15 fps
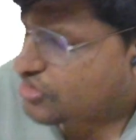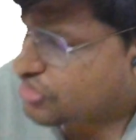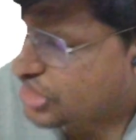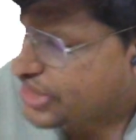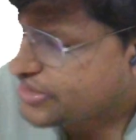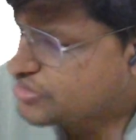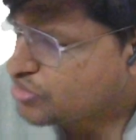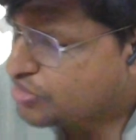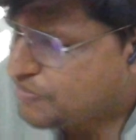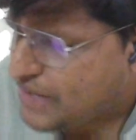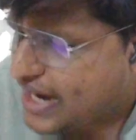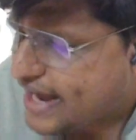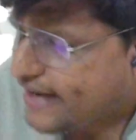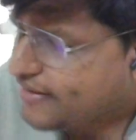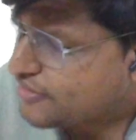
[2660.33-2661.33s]
This would
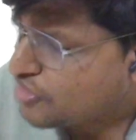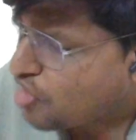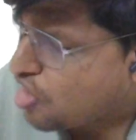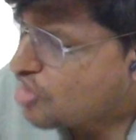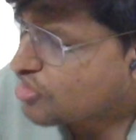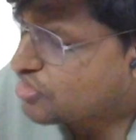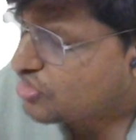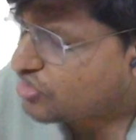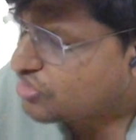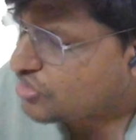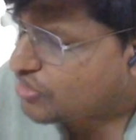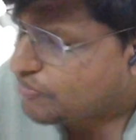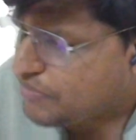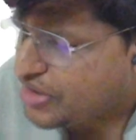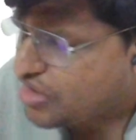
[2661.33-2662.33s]
be our dog
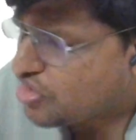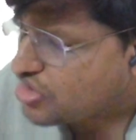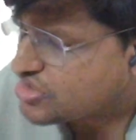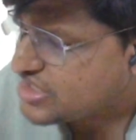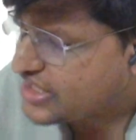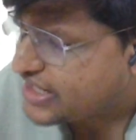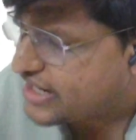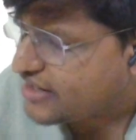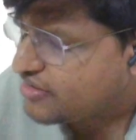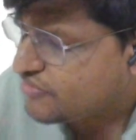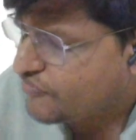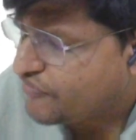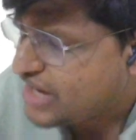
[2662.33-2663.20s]
because here